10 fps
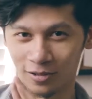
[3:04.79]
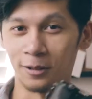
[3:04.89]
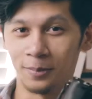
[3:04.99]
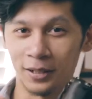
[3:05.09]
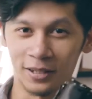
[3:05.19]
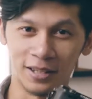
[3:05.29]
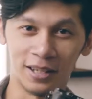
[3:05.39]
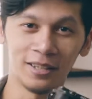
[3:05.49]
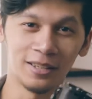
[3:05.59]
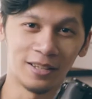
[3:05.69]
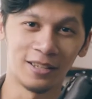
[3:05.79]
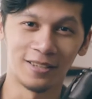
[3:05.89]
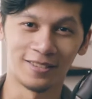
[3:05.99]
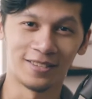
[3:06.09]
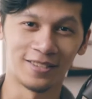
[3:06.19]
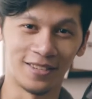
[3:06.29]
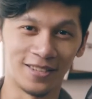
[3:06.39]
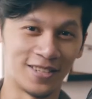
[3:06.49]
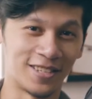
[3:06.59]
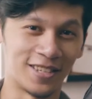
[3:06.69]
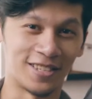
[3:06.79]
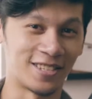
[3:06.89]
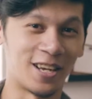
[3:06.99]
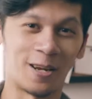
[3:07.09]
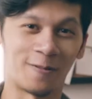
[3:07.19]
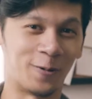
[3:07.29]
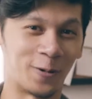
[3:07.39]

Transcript: Another big thing is it's not